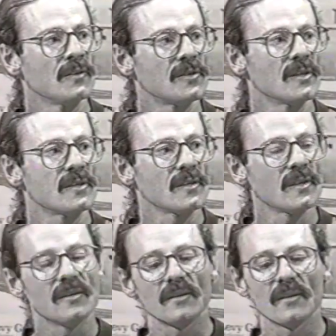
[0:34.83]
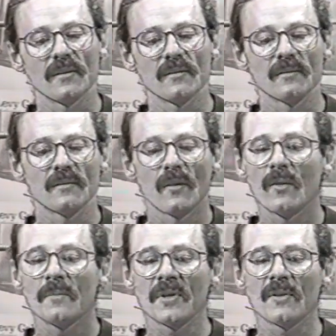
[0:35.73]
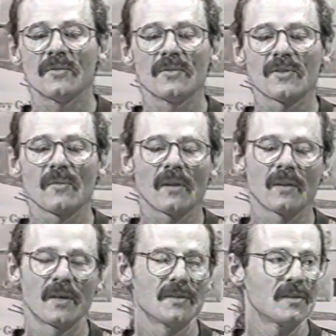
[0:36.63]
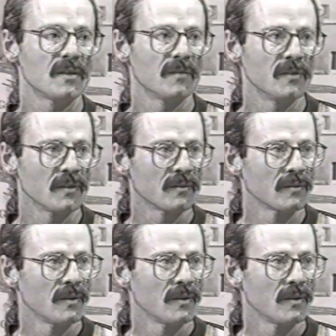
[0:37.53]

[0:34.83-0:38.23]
And she said, I'm going to go to a sweat lodge this evening.